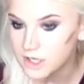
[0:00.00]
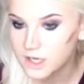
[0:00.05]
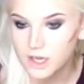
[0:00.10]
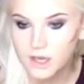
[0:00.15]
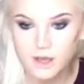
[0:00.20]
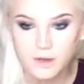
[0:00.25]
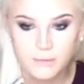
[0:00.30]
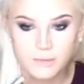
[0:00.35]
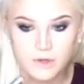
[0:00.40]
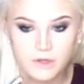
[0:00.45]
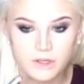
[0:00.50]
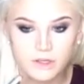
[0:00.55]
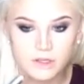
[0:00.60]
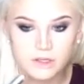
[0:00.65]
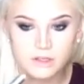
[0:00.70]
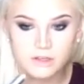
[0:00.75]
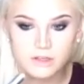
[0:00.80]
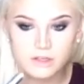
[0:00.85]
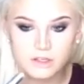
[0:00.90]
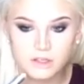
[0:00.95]
And I'm not going
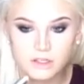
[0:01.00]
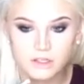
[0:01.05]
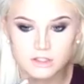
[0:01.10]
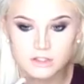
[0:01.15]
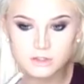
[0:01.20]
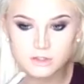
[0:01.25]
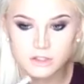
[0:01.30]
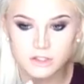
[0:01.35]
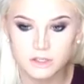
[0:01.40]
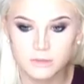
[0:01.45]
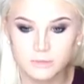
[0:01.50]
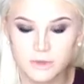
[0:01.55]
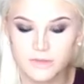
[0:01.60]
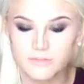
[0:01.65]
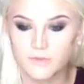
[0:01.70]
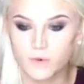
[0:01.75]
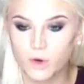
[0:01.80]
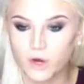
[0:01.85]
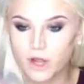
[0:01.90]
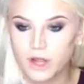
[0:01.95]
to do any contouring on my
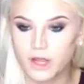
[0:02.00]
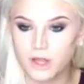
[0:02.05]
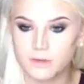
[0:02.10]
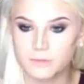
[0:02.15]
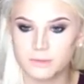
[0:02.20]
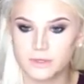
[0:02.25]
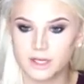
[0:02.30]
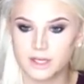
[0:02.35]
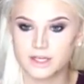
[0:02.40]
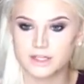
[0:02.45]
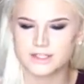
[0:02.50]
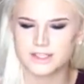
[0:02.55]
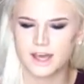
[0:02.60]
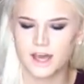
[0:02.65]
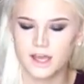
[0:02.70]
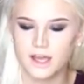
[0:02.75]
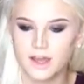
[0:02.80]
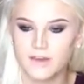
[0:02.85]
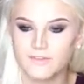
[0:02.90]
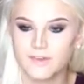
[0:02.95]
forehead because
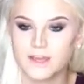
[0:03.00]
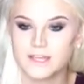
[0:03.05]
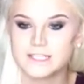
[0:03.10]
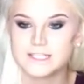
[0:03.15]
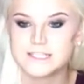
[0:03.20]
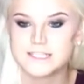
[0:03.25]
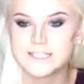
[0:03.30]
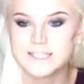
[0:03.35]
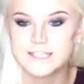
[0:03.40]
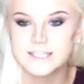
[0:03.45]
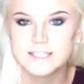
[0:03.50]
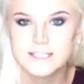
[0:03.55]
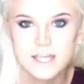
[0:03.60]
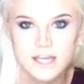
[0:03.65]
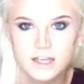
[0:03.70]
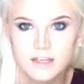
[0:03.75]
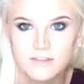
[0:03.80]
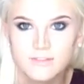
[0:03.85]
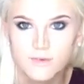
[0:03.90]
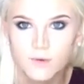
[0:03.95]
I have a teeny
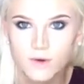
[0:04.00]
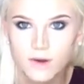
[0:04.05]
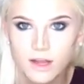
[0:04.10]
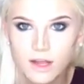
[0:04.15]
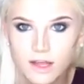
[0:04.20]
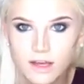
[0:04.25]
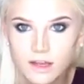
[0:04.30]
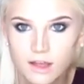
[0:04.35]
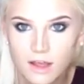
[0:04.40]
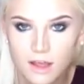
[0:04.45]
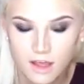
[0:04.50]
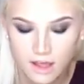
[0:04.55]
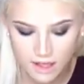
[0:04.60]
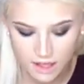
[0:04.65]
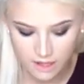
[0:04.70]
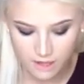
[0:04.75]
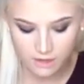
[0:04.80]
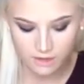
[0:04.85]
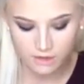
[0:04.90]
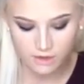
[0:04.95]
tiny forehead.
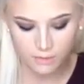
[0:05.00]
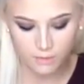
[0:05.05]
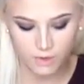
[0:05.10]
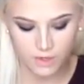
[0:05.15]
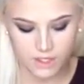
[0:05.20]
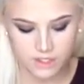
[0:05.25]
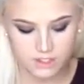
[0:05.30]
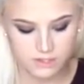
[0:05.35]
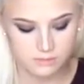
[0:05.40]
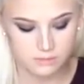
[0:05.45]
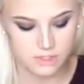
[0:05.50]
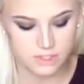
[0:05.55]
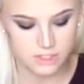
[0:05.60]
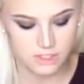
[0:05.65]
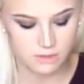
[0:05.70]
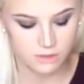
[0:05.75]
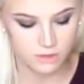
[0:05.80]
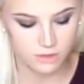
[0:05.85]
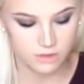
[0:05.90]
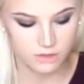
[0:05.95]
And I don't know why it took me
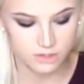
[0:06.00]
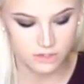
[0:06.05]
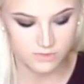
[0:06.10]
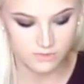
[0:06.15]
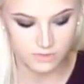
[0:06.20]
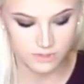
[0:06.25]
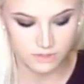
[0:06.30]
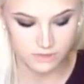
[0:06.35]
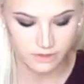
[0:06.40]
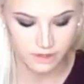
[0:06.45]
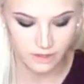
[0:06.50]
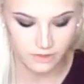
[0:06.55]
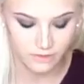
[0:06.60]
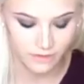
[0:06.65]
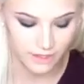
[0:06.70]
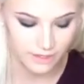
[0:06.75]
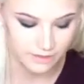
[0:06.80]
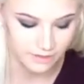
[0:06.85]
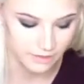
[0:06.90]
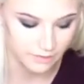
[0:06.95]
so long to figure out that
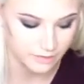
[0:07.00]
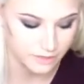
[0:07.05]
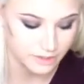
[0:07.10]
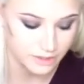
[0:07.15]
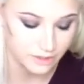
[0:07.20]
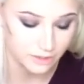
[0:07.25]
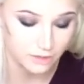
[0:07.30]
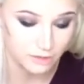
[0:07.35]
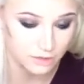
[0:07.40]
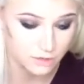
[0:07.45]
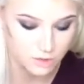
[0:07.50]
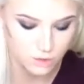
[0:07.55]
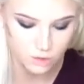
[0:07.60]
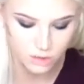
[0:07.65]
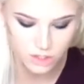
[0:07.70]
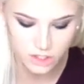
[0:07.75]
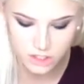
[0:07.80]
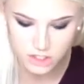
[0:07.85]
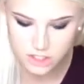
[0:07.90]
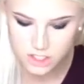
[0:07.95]
I don't need to
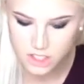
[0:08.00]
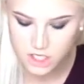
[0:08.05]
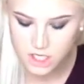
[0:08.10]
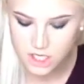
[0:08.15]
contour it.